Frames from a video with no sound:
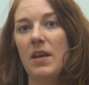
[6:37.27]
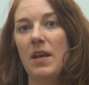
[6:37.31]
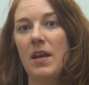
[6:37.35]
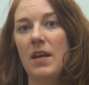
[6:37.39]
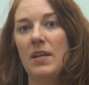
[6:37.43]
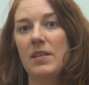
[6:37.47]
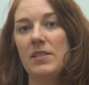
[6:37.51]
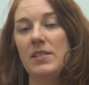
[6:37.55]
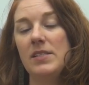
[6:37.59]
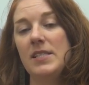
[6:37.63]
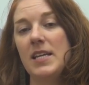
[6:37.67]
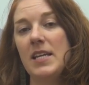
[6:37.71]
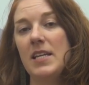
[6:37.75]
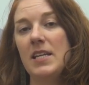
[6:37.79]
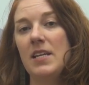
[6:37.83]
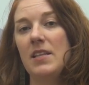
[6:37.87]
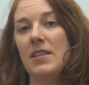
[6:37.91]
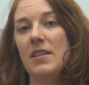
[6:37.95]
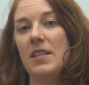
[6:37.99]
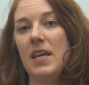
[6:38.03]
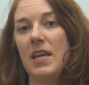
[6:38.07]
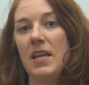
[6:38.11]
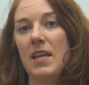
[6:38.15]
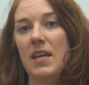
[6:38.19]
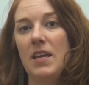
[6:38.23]

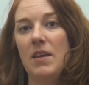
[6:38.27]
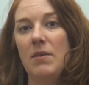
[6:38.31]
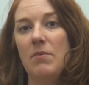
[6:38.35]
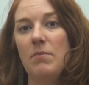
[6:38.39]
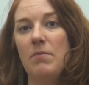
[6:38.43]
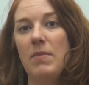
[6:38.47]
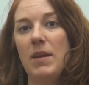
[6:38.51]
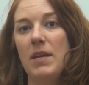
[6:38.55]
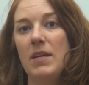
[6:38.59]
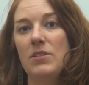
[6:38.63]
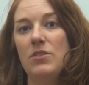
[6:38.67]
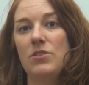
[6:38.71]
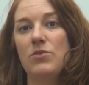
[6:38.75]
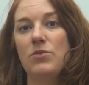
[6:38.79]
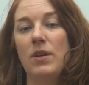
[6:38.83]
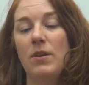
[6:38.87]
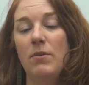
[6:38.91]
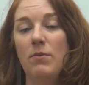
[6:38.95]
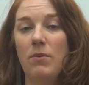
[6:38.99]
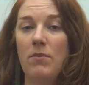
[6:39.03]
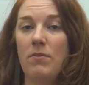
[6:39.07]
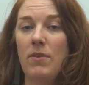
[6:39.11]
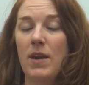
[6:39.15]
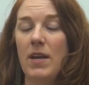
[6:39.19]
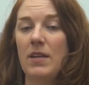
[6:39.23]
extended the Main
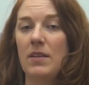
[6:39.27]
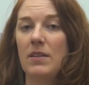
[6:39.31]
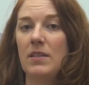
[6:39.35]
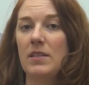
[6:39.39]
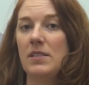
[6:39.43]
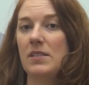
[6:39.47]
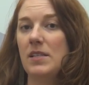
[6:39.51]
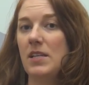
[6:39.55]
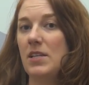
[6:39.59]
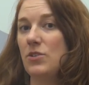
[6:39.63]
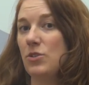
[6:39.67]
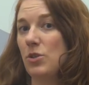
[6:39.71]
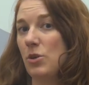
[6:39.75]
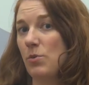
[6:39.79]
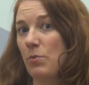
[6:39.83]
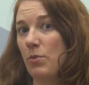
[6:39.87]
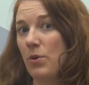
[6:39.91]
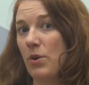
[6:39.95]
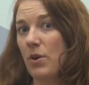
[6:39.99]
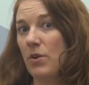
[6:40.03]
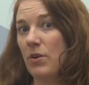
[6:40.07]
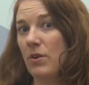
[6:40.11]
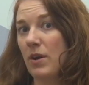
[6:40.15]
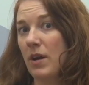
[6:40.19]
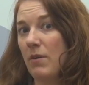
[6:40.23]
Street Revitalization
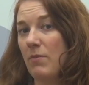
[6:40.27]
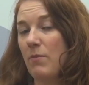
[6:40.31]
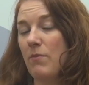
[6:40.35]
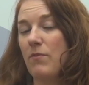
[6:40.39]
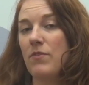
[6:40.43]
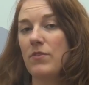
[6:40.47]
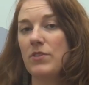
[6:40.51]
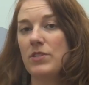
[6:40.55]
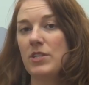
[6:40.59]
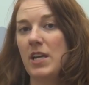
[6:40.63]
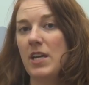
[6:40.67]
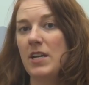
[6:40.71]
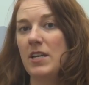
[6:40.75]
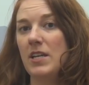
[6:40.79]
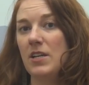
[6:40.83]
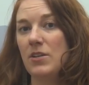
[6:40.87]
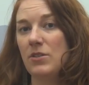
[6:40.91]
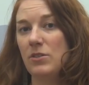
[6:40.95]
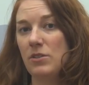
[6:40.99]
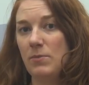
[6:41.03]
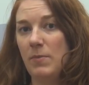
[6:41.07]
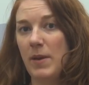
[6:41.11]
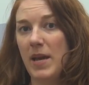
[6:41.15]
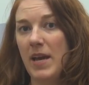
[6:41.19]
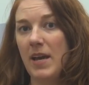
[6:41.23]
Program for 10
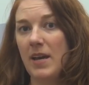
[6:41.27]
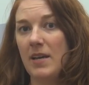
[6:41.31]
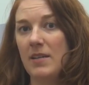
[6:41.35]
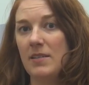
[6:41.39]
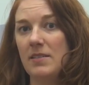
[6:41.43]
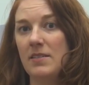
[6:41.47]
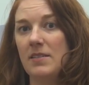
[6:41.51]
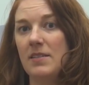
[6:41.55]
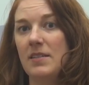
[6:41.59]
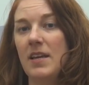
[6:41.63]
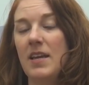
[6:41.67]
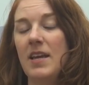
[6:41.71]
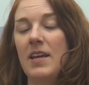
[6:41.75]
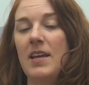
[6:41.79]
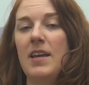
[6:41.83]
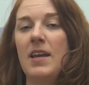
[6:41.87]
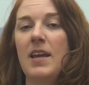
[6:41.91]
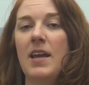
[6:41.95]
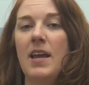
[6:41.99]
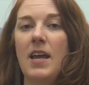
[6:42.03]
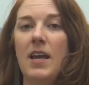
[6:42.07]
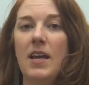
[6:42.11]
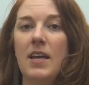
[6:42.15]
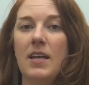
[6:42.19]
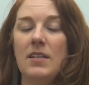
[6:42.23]
years past,
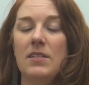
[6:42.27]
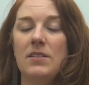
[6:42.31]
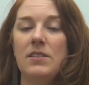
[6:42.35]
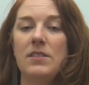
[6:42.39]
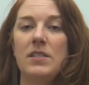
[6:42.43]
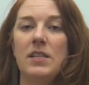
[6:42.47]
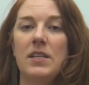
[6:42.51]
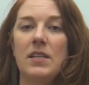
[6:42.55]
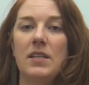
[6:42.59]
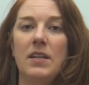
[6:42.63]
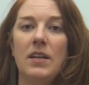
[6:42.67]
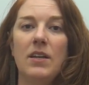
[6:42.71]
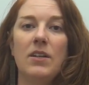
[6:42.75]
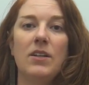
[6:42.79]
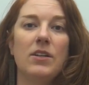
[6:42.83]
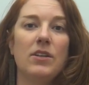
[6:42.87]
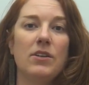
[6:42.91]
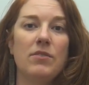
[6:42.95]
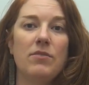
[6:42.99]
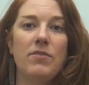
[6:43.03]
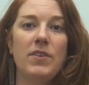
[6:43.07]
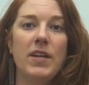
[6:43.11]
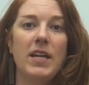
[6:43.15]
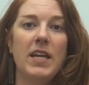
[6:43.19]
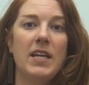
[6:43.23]
as did the
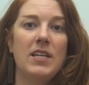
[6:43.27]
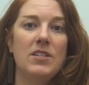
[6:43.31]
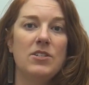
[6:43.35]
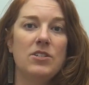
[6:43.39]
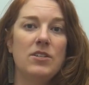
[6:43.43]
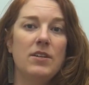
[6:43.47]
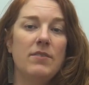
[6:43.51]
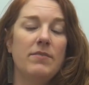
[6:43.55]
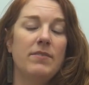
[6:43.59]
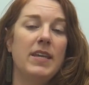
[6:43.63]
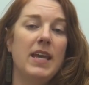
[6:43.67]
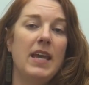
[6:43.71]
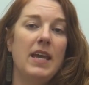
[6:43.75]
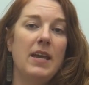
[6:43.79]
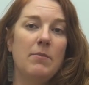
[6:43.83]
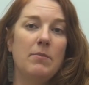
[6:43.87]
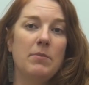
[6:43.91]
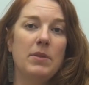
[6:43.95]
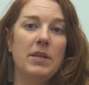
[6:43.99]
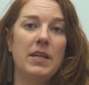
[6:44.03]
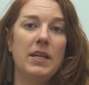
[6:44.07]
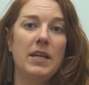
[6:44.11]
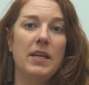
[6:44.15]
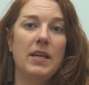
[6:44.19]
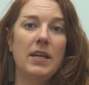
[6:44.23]
clarification of
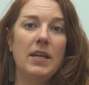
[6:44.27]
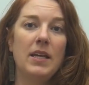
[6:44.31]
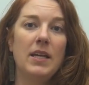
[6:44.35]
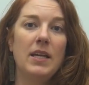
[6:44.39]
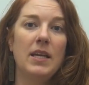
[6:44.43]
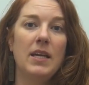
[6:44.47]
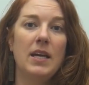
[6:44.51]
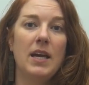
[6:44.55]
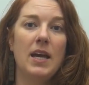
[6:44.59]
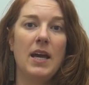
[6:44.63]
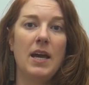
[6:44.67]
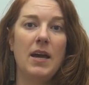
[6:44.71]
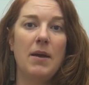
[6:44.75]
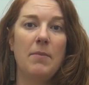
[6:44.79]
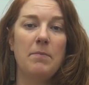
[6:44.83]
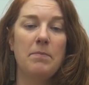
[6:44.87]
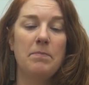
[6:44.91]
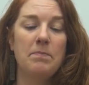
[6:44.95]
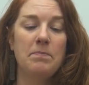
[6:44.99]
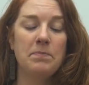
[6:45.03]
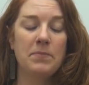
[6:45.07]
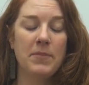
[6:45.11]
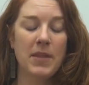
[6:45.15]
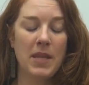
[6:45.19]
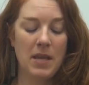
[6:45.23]
gambling
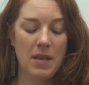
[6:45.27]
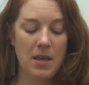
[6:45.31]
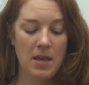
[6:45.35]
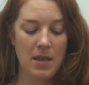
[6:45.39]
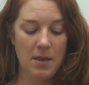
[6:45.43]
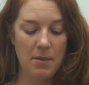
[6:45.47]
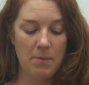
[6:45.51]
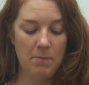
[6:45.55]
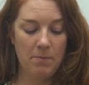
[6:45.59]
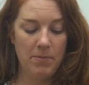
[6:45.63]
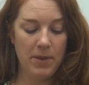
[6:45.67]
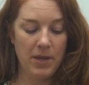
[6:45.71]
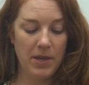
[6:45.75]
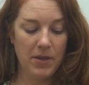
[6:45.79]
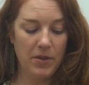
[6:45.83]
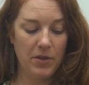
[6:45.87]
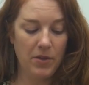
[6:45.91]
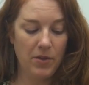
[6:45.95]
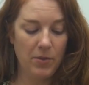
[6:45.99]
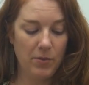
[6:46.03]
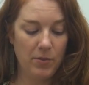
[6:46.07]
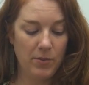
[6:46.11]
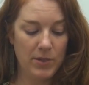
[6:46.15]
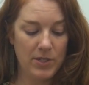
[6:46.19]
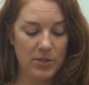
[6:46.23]

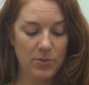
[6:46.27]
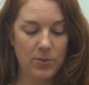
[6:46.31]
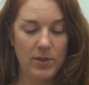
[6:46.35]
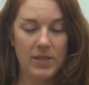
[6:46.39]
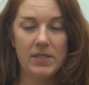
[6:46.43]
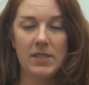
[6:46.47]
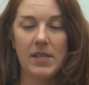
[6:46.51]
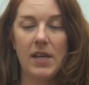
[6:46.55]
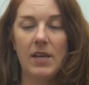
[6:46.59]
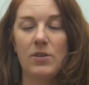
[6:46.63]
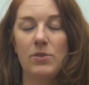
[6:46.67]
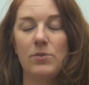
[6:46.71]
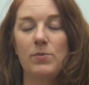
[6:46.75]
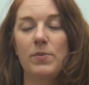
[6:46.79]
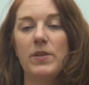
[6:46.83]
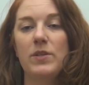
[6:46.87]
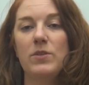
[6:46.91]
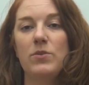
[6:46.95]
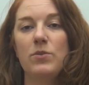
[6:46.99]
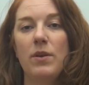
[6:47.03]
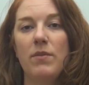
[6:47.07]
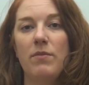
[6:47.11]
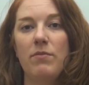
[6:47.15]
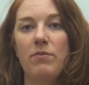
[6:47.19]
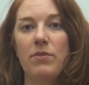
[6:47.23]
bill, which was House Bill
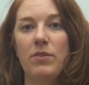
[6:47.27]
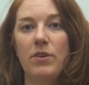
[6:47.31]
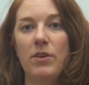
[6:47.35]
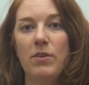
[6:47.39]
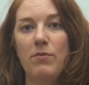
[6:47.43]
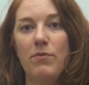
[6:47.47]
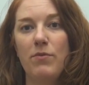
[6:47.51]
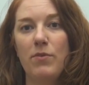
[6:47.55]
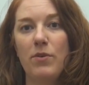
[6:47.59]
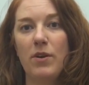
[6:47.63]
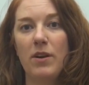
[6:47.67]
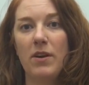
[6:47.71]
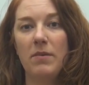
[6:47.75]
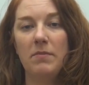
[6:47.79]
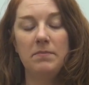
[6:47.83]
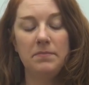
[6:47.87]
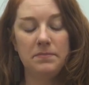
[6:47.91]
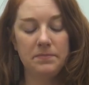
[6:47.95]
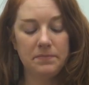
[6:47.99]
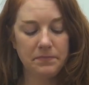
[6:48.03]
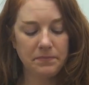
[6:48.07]
1234.